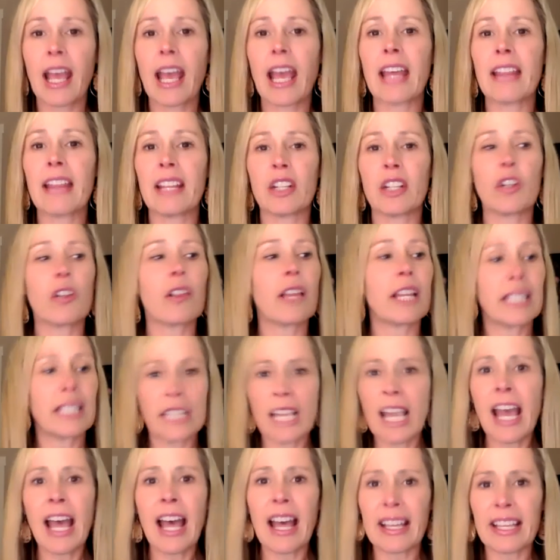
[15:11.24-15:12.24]
And then you're like,
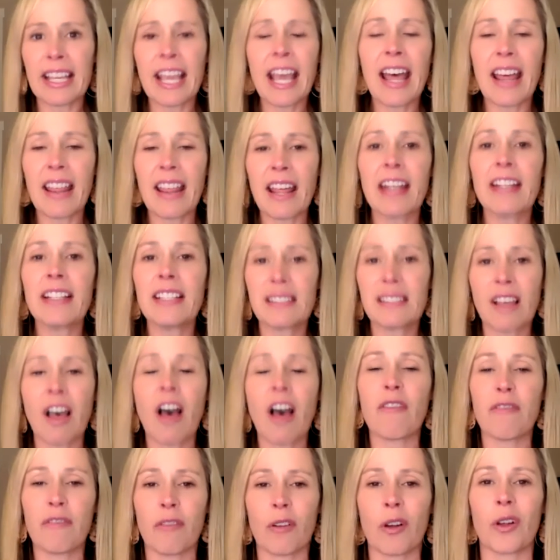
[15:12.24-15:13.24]
yeah, that is
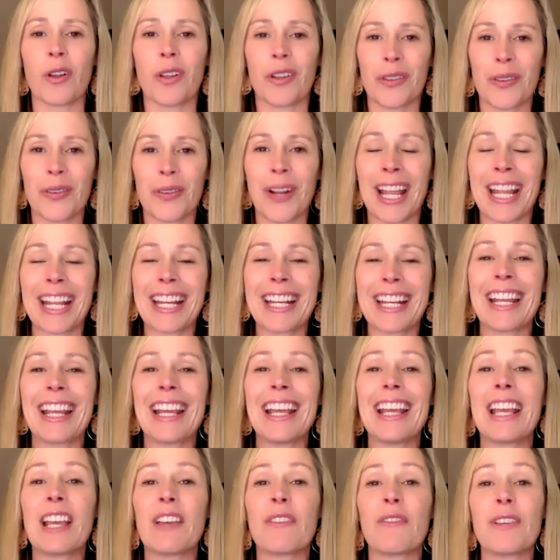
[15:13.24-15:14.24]
awful, right?
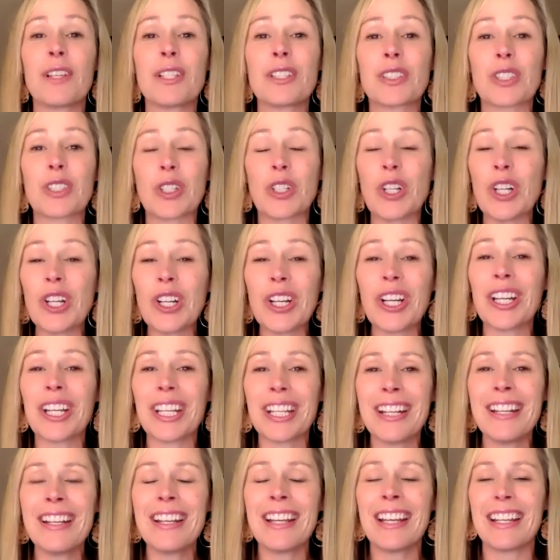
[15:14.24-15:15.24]
It feels
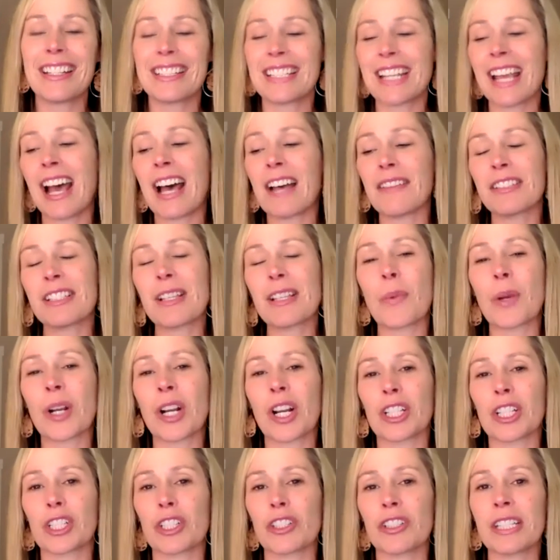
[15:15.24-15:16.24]
good to have someone
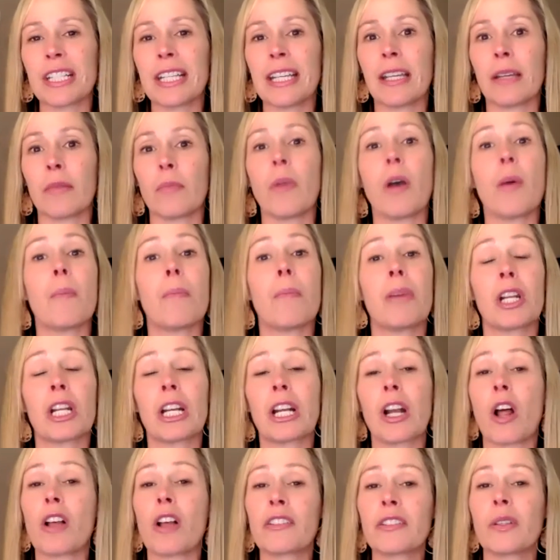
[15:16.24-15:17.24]
on your team, but
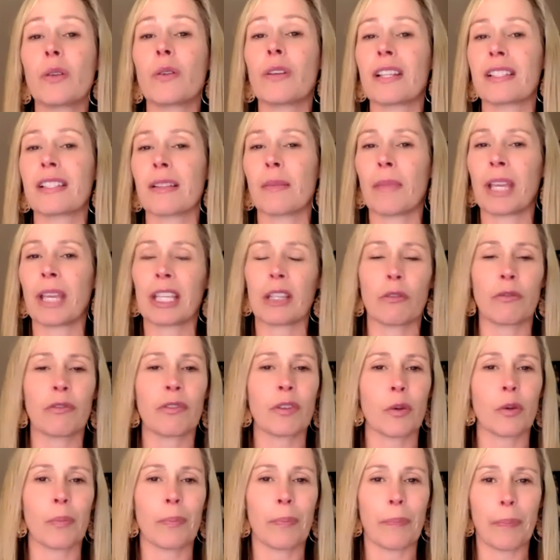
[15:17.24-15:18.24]
it also doesn't make you
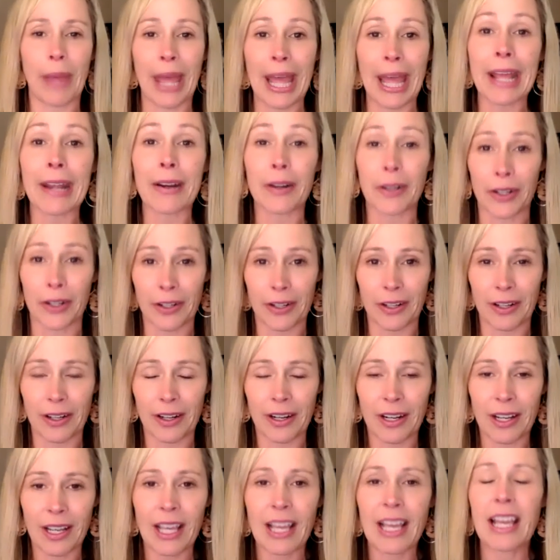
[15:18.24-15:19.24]
feel better.
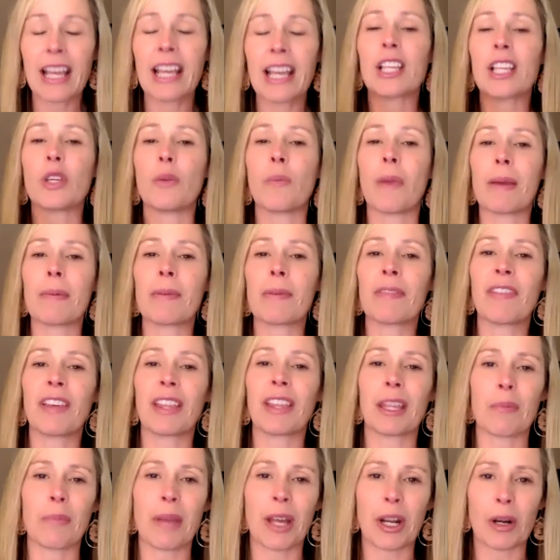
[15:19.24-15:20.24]
You may be
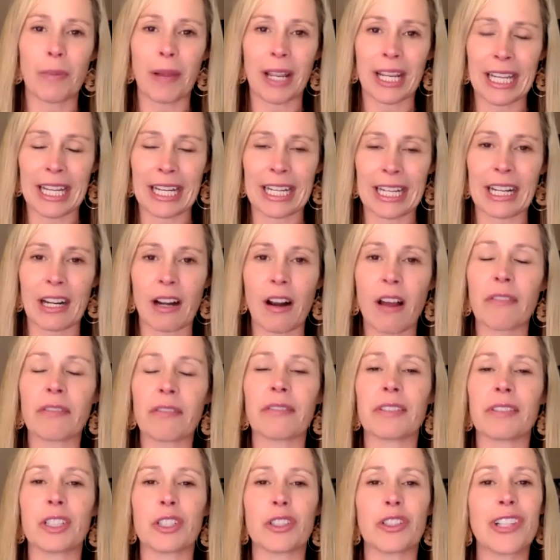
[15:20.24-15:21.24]
feeling better by getting it off
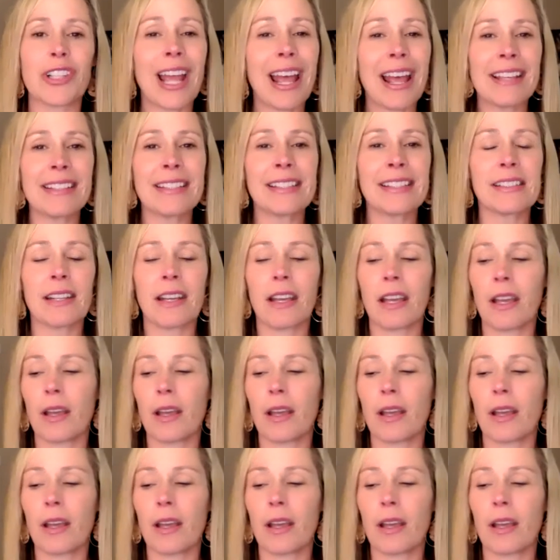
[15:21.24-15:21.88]
of your chest,